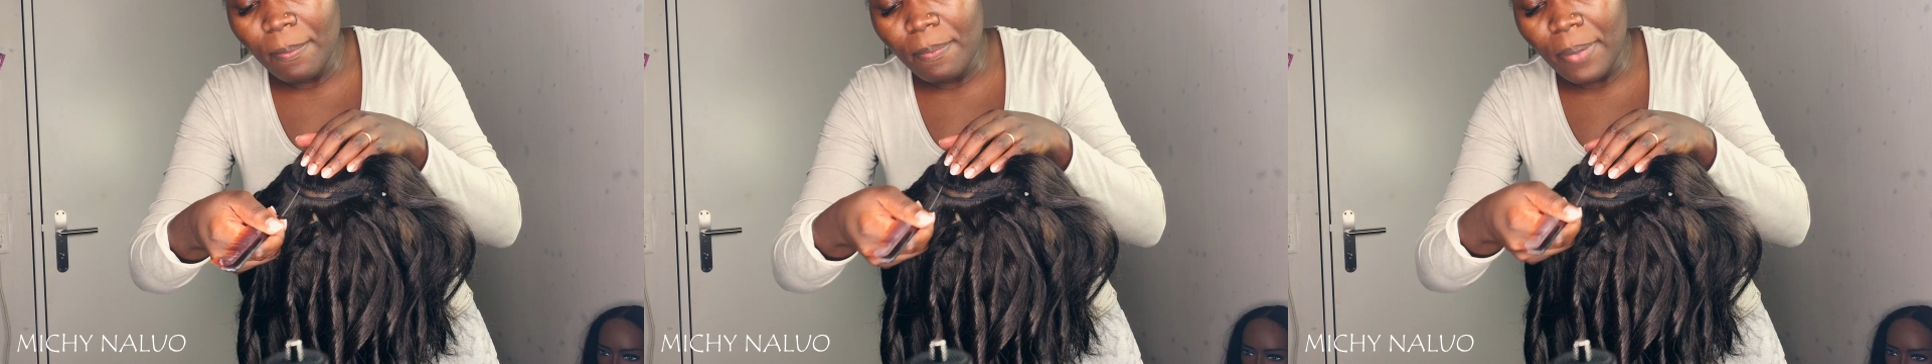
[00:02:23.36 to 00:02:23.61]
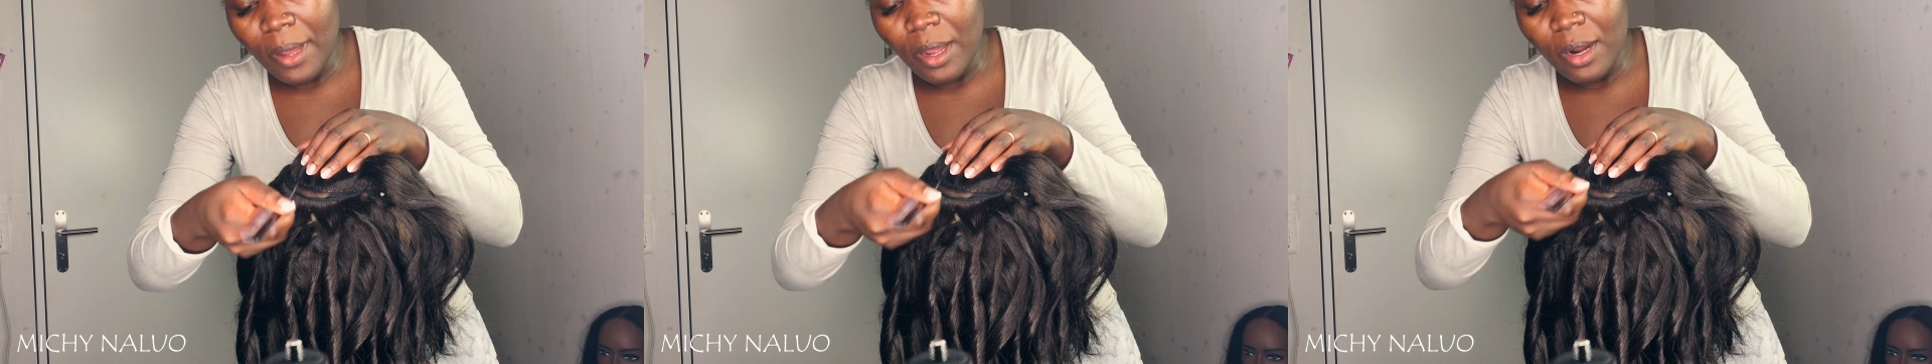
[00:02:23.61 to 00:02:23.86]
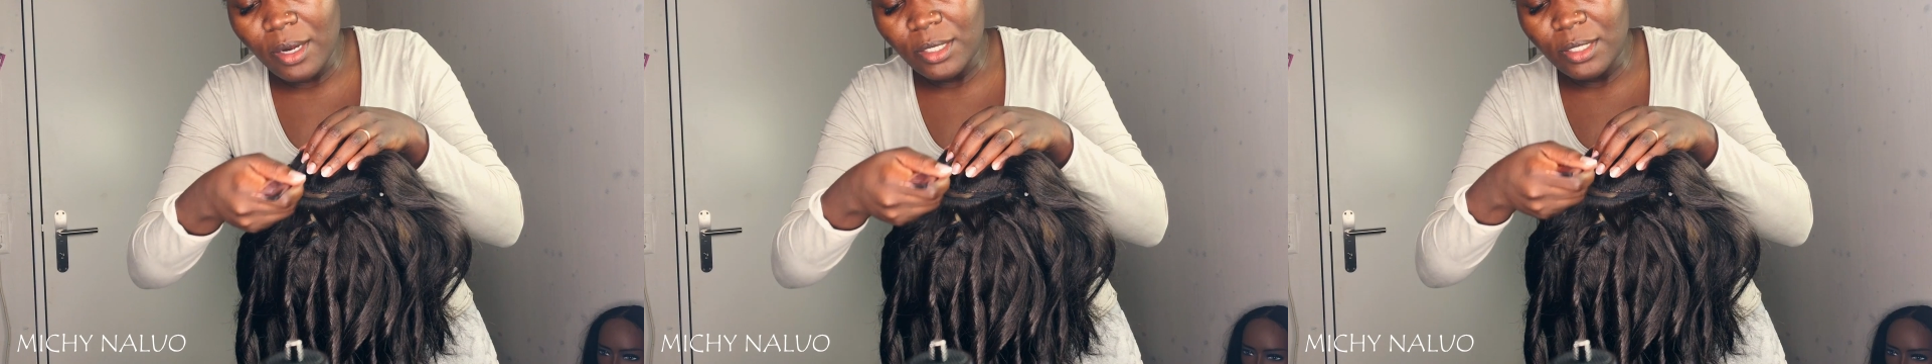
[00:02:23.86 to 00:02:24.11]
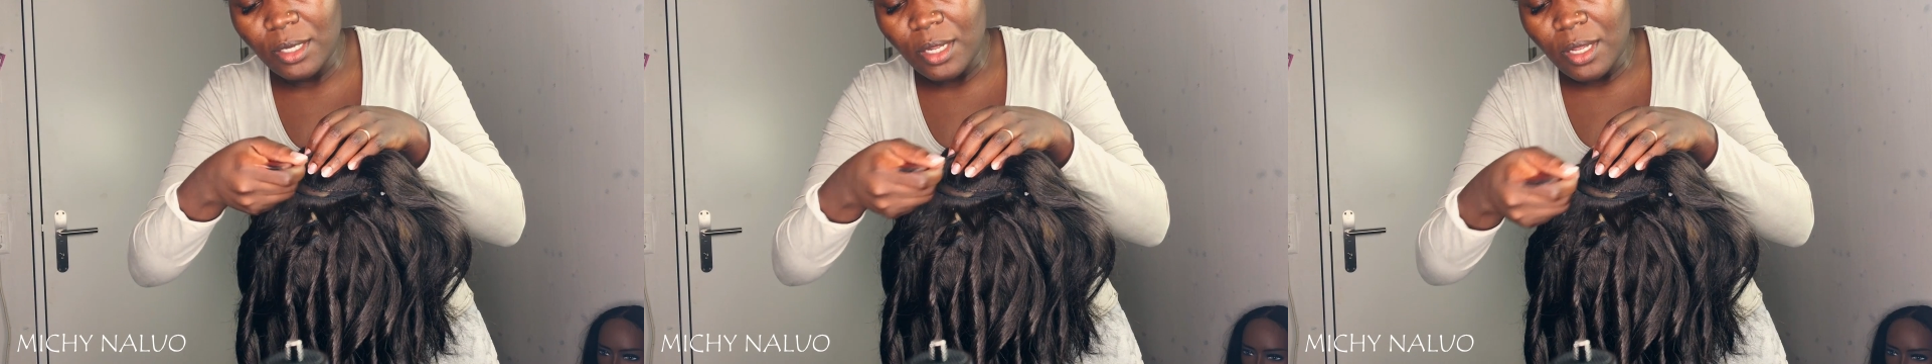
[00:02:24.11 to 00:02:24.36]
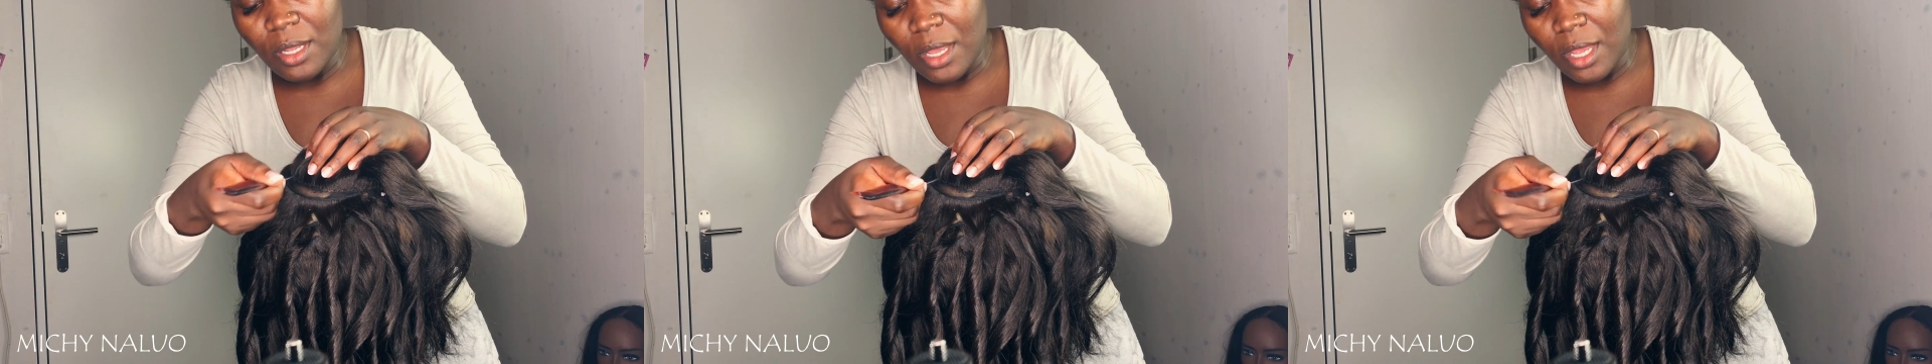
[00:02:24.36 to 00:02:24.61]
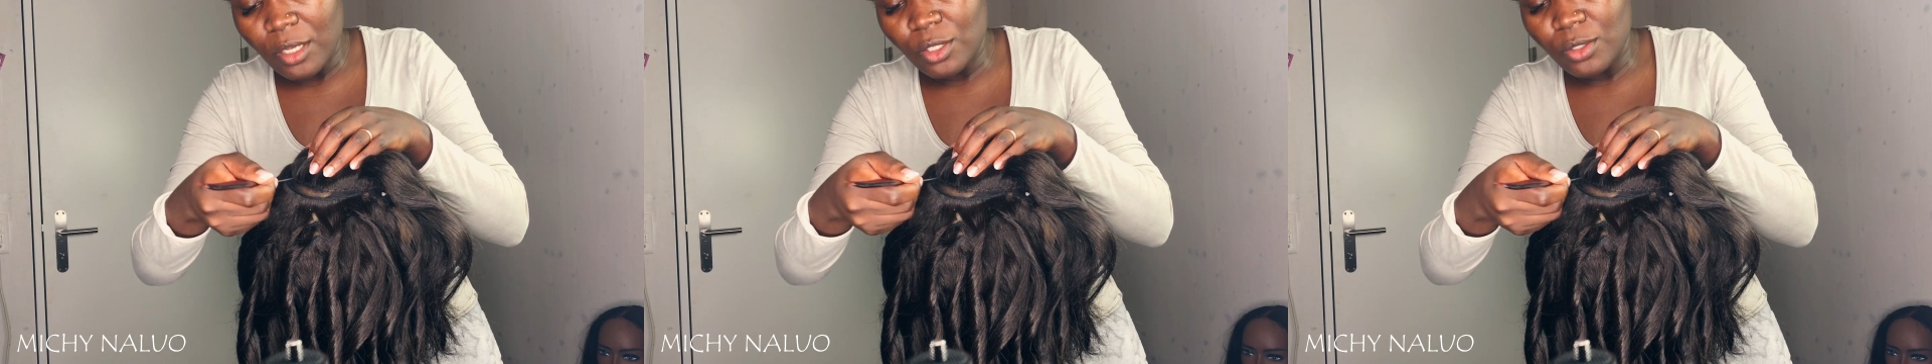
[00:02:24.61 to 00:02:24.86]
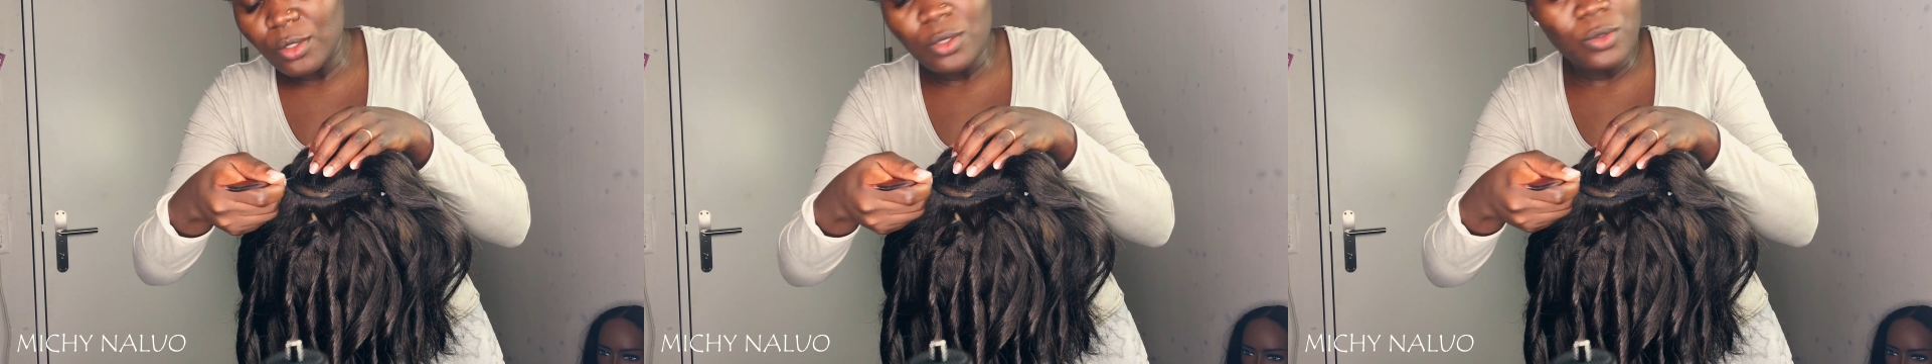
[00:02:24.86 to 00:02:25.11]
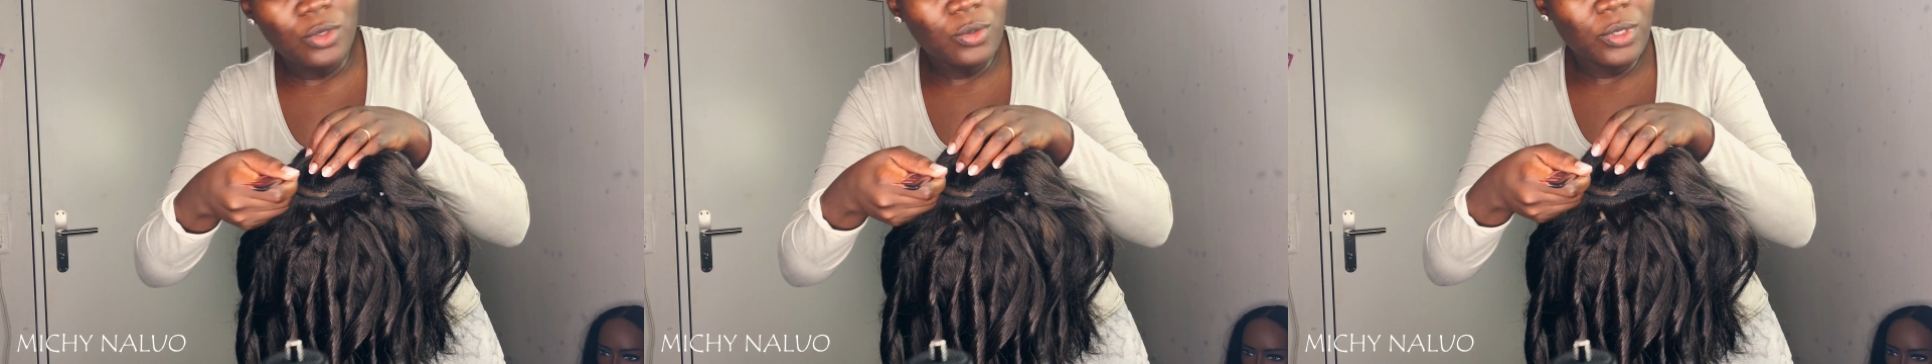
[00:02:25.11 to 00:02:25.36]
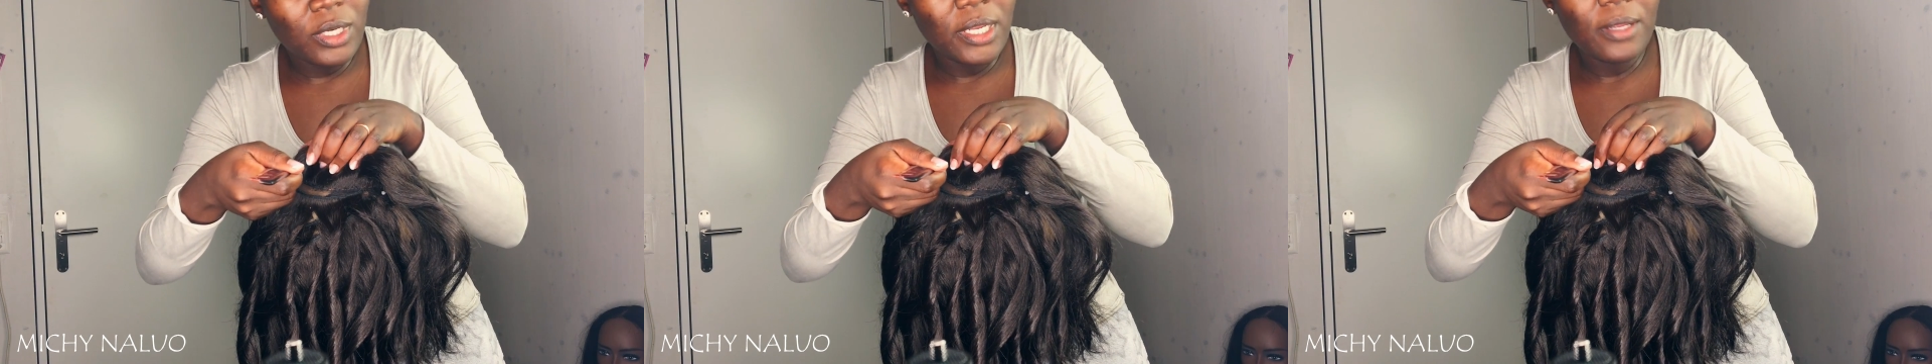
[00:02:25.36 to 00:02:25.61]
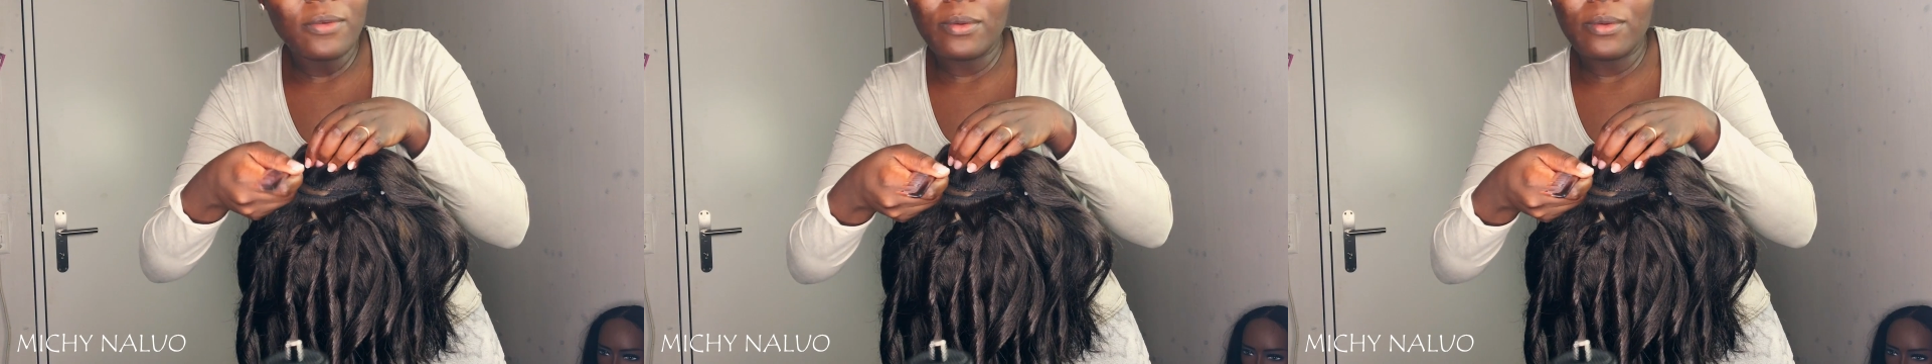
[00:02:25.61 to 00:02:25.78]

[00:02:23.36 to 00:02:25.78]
part, and you really,